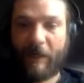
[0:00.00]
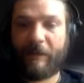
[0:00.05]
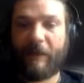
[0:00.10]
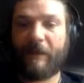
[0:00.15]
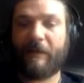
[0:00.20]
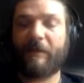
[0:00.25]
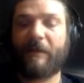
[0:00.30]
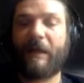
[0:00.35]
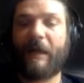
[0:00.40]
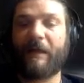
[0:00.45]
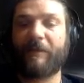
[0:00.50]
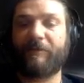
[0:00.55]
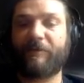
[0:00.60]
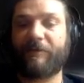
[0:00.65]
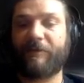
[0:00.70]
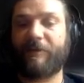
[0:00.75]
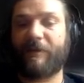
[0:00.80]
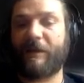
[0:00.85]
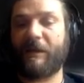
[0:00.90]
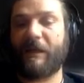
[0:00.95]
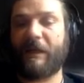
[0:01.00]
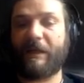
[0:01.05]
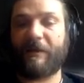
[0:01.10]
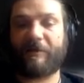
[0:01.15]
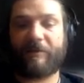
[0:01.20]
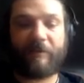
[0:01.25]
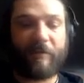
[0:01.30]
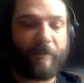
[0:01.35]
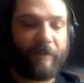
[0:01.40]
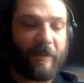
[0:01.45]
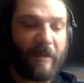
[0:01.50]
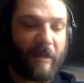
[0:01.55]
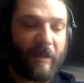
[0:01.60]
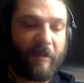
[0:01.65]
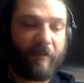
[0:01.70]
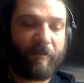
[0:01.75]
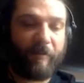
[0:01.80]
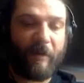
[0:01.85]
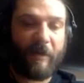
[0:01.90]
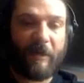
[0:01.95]
And that can add just a click to the
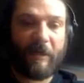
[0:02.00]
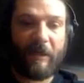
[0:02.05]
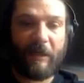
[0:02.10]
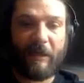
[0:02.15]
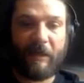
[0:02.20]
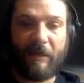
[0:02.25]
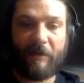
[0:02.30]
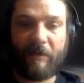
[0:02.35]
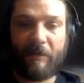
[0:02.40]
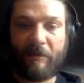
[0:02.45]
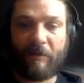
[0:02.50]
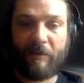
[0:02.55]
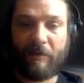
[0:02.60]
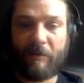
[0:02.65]
beginning of my kick.